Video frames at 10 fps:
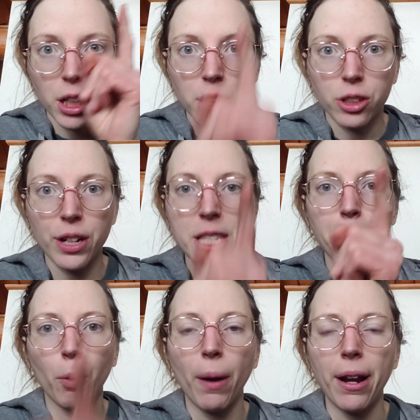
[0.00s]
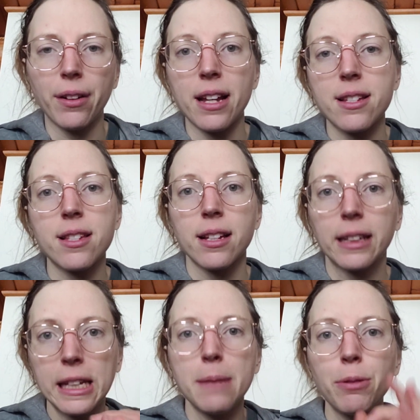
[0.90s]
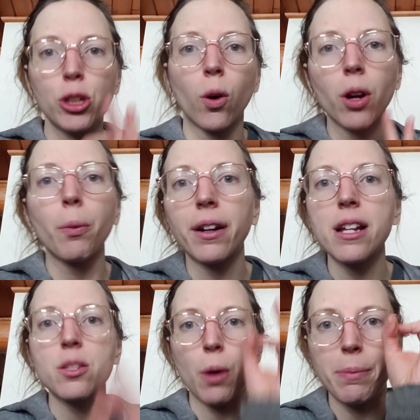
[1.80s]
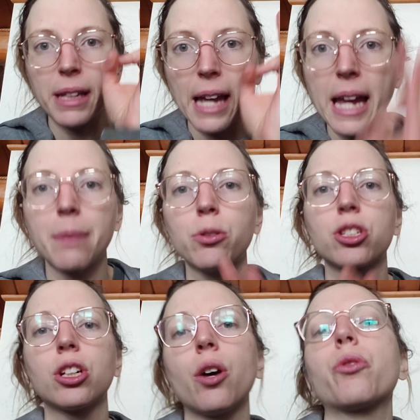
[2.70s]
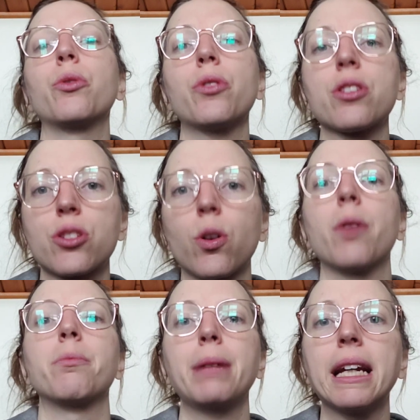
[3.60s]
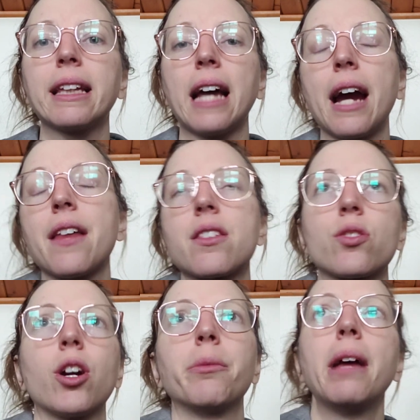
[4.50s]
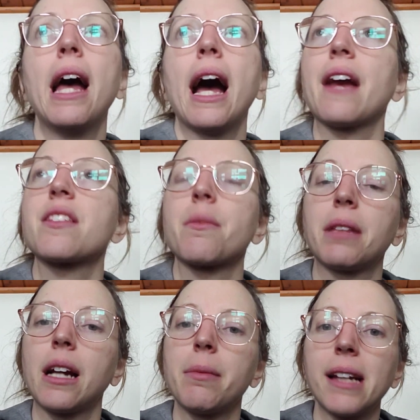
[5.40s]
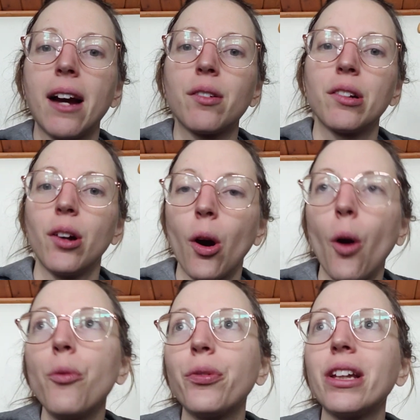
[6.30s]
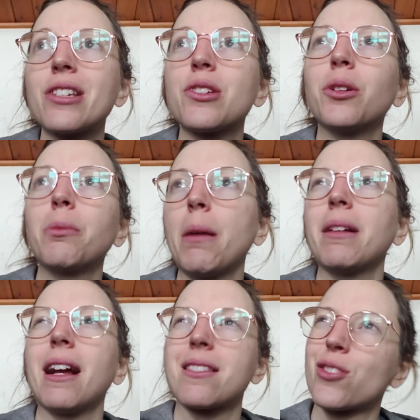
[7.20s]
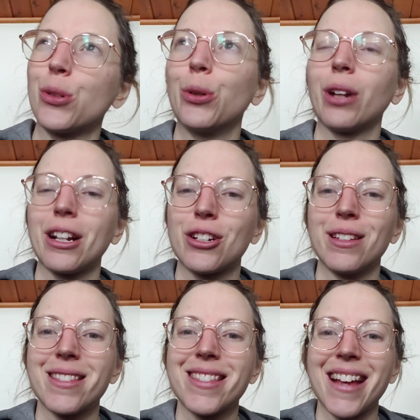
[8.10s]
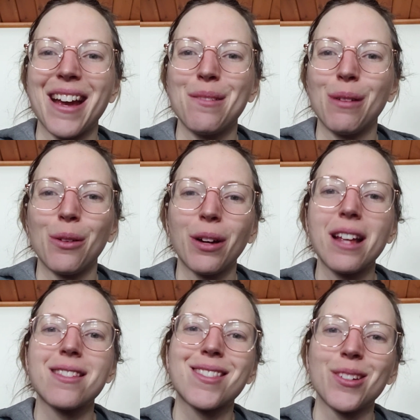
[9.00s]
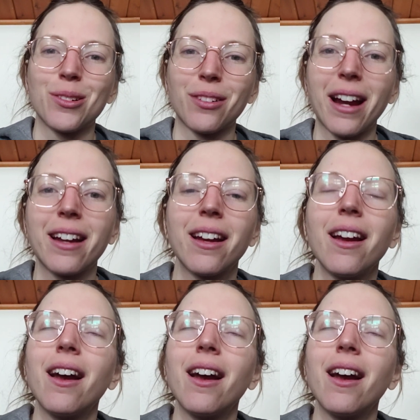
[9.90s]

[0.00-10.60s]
crisp awareness. Keep your awareness while being able to go through the storm, being in the eye of the storm. I have something coming out hopefully soon, maybe not soon, I shouldn't say, but what is soon, right?